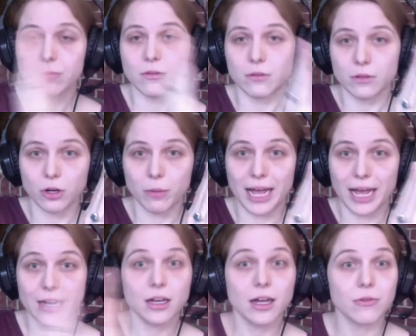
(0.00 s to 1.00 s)
go
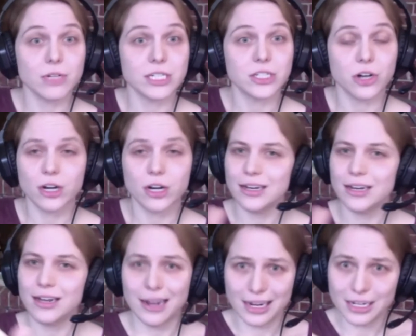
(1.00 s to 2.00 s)
back and restart it,
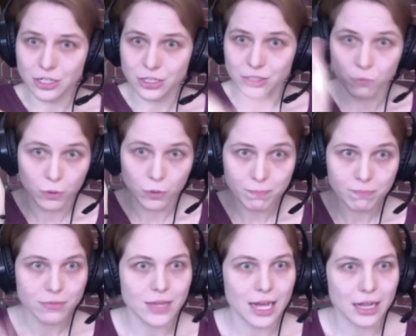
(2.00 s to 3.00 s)
and I can just whoop
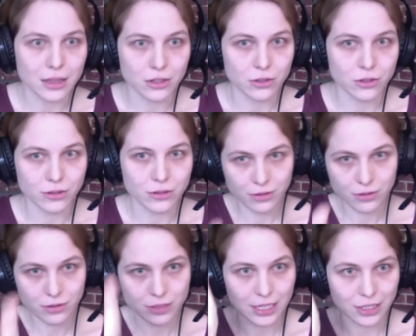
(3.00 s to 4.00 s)
that little
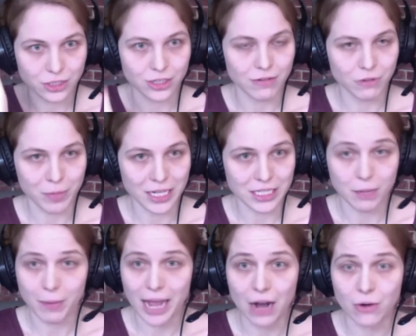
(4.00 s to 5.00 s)
section of a mess up
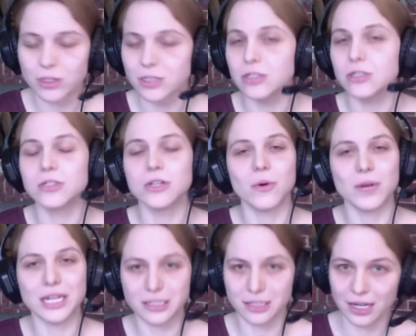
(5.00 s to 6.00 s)
out. It's so
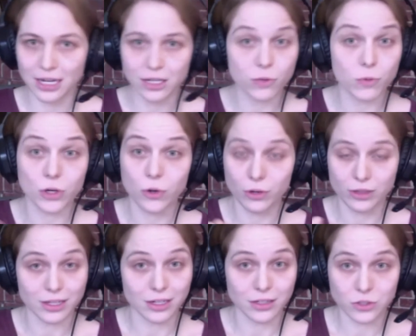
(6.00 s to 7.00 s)
easy, and you record things so